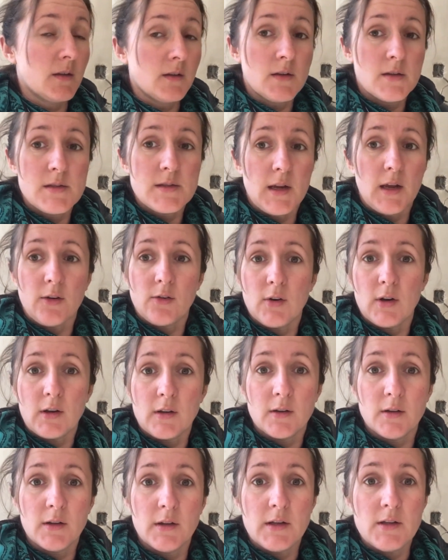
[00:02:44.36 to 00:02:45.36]

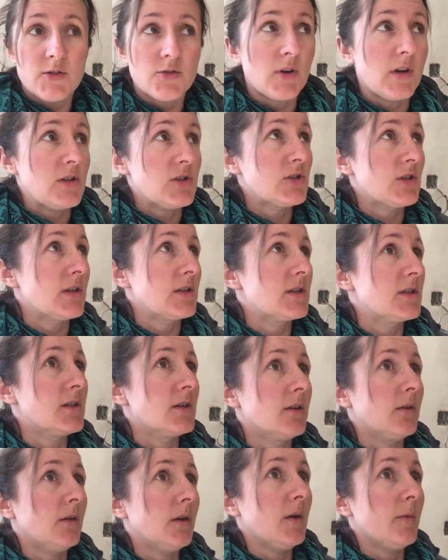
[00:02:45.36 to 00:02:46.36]
staggeringly strange thing to
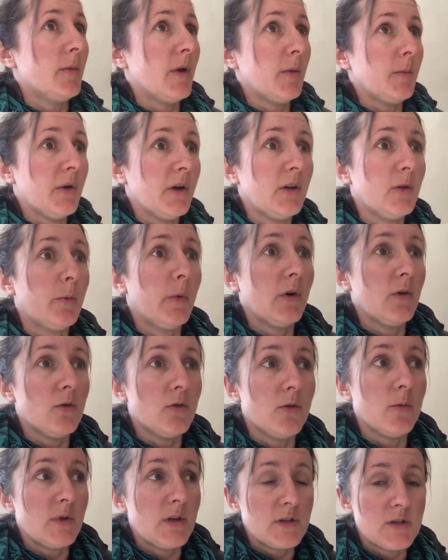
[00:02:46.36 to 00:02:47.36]
do in my mind, but all
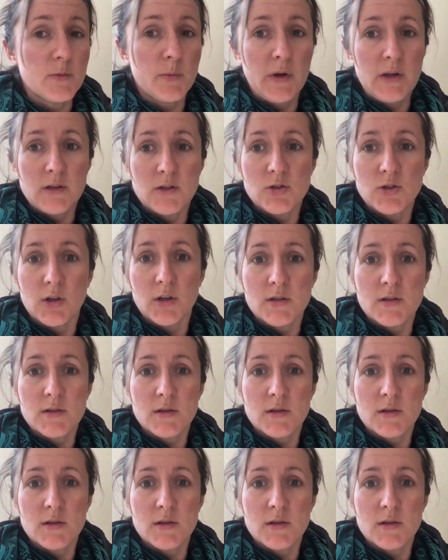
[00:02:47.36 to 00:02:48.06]
the windows are painted shut.